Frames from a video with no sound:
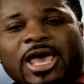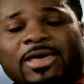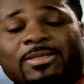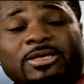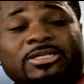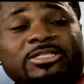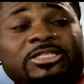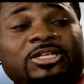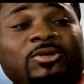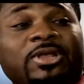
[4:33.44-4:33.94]
and they
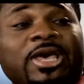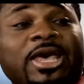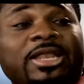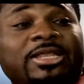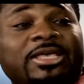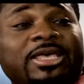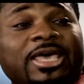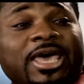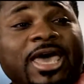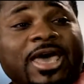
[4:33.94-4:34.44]
still
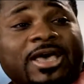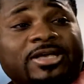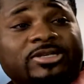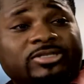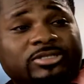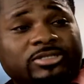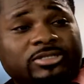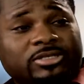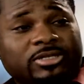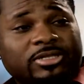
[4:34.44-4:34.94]
hadn't
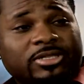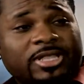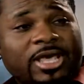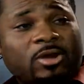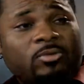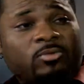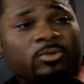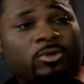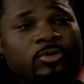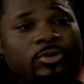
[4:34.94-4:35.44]
cast
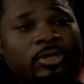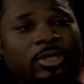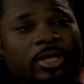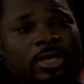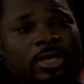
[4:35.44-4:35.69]
that role